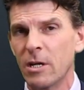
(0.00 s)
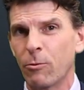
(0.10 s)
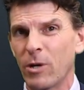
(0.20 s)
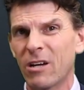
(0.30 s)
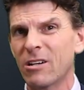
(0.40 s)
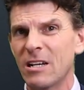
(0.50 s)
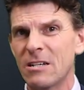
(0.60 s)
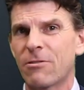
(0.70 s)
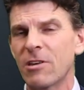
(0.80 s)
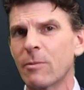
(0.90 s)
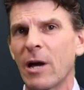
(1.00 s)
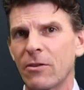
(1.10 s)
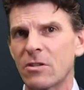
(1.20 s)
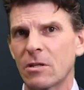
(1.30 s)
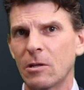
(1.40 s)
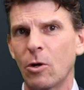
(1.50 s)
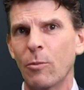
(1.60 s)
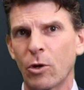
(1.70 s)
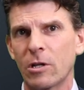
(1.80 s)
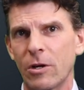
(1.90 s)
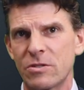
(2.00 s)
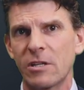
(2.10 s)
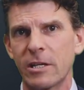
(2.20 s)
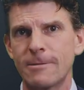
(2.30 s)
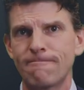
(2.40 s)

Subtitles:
We are going to need to think about this a lot more closely.